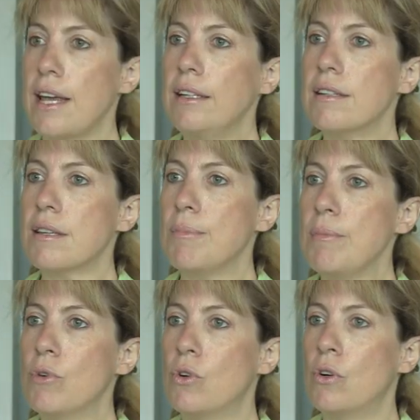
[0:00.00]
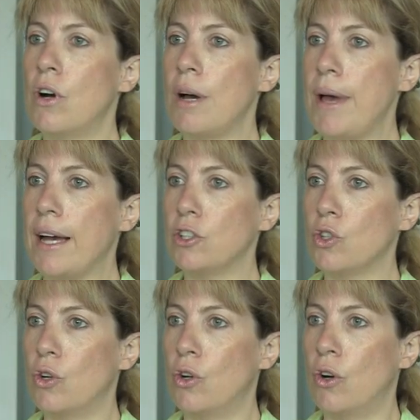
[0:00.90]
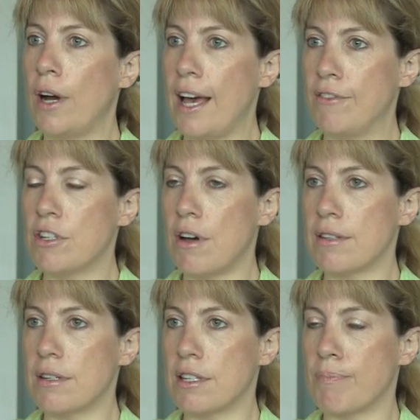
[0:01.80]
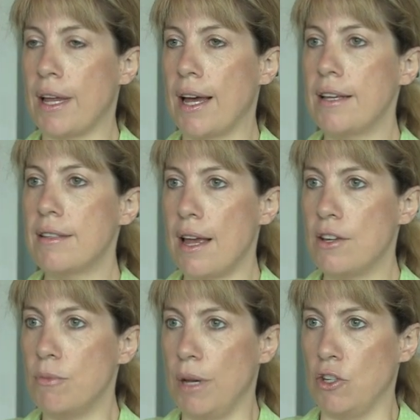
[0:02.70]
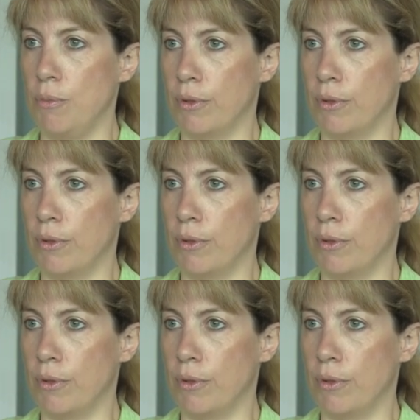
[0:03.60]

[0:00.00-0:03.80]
Tell us a bit more about your advertising displays and your menu